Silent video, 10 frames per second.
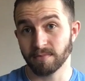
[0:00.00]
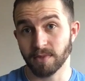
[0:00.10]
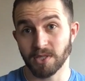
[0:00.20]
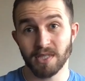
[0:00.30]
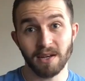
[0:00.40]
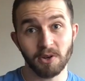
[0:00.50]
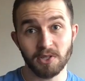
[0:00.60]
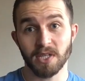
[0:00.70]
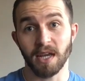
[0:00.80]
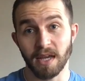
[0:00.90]
you still look
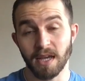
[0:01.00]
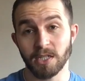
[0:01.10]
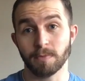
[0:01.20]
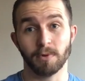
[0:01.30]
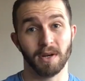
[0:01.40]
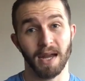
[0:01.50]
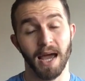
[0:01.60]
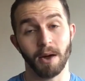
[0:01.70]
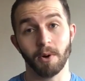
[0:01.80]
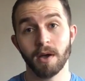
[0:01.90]
skinny-ish, but
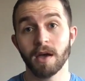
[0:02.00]
now